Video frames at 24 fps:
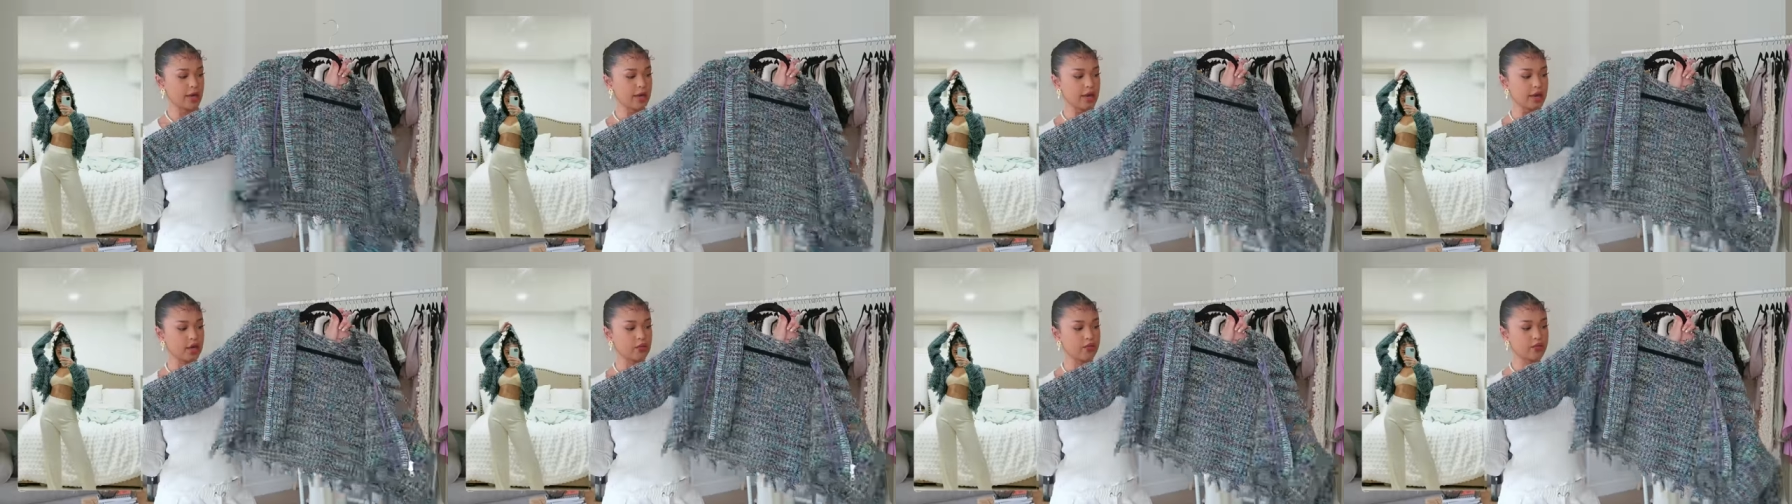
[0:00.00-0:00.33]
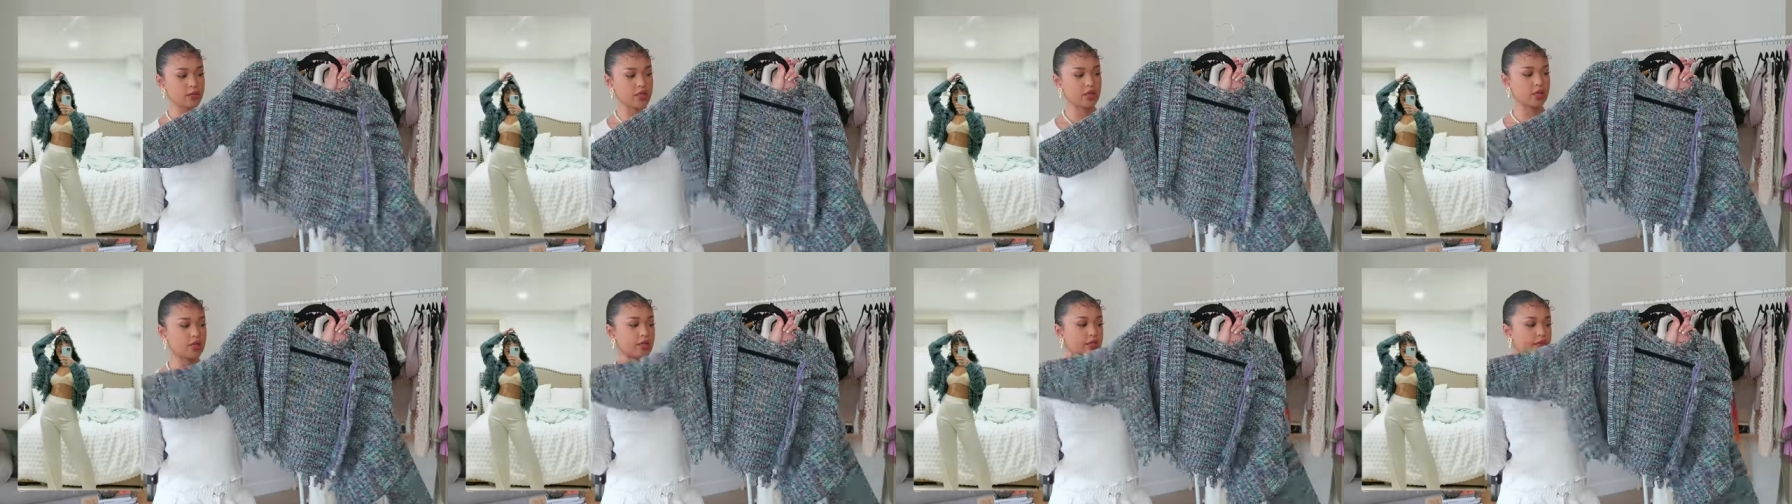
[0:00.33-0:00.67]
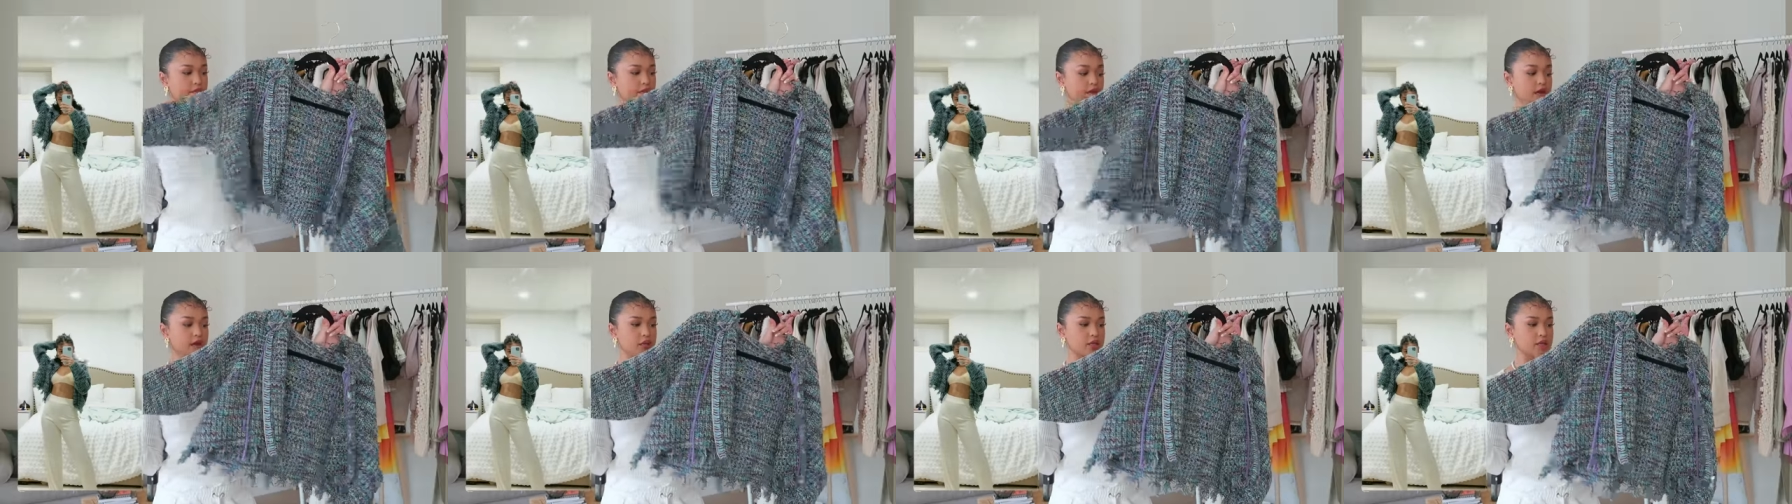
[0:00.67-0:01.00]
a really
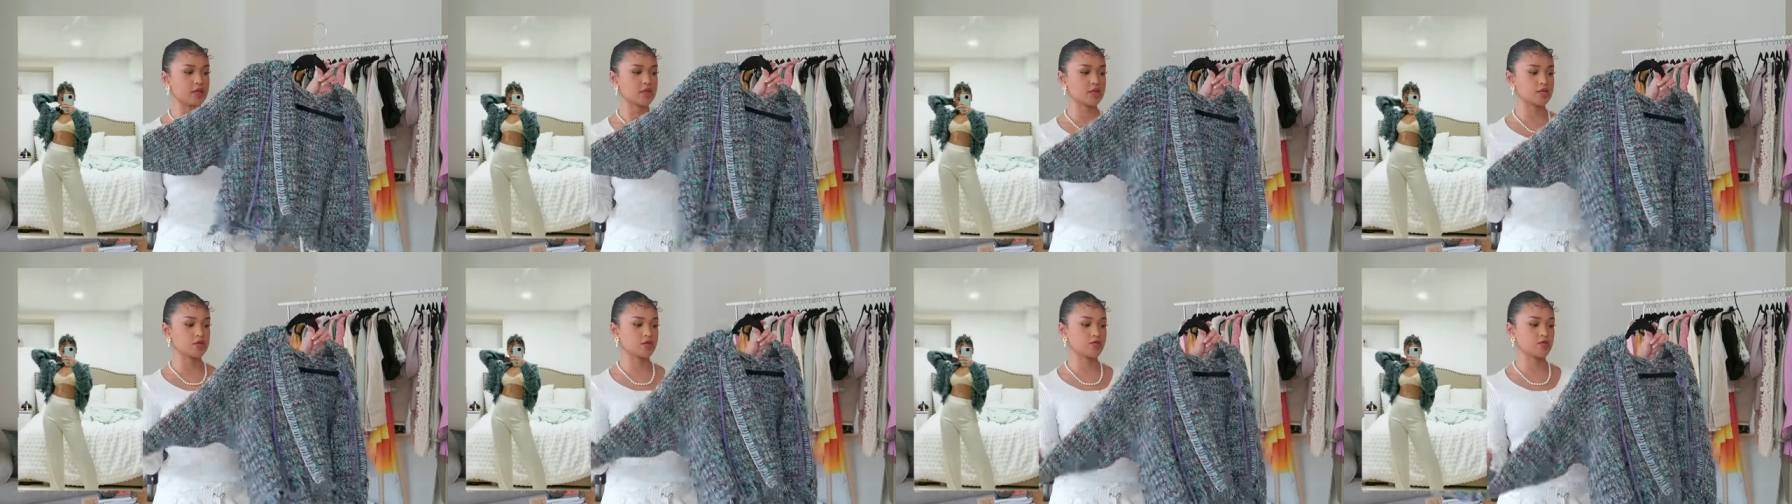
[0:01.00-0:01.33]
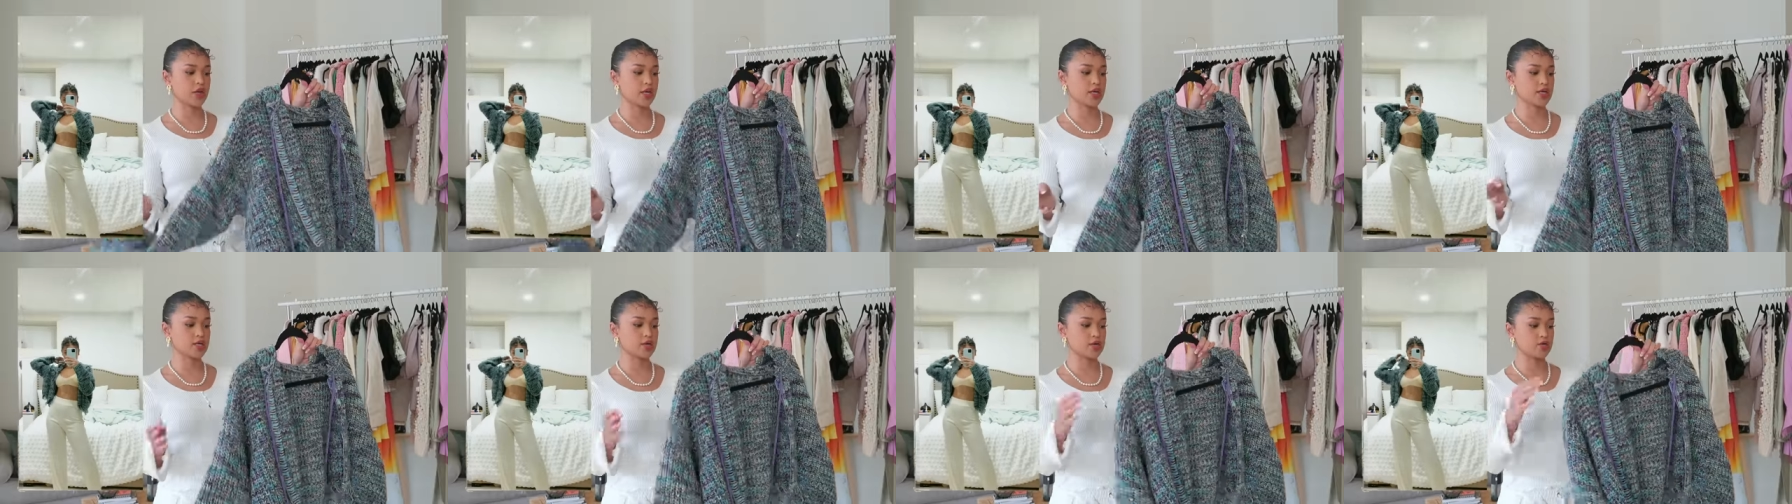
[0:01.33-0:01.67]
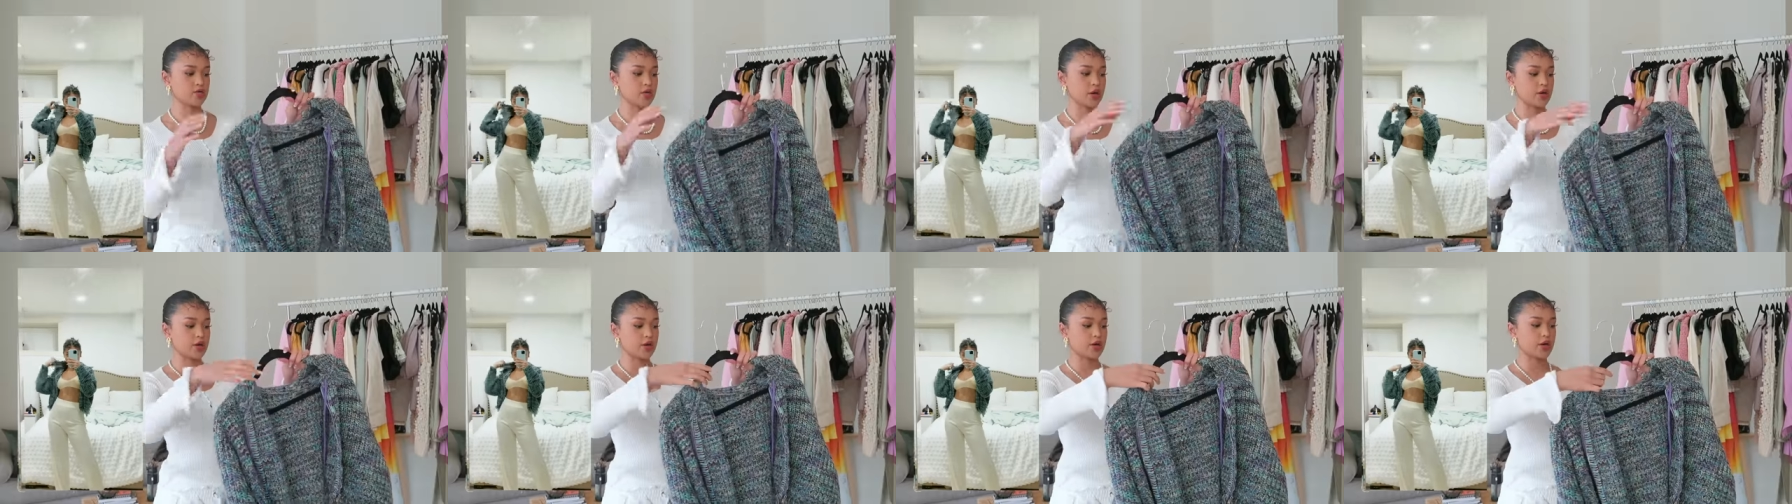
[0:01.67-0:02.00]
thick distressed
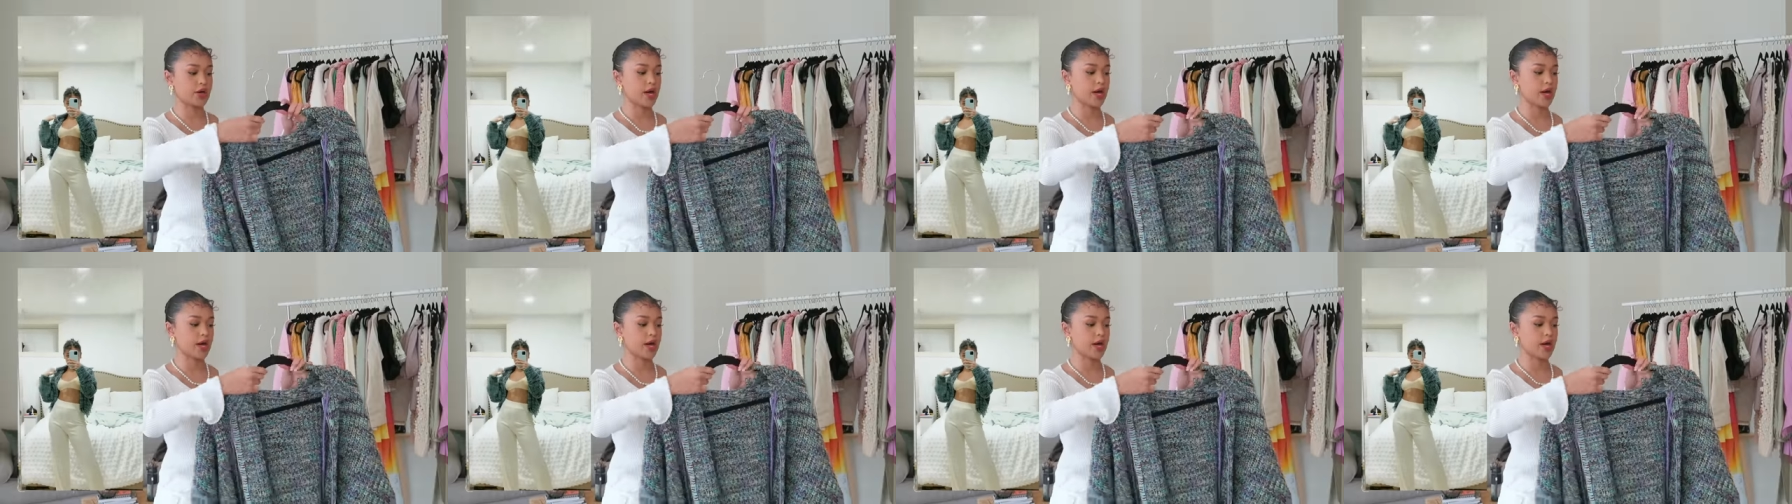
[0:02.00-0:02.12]
sweater.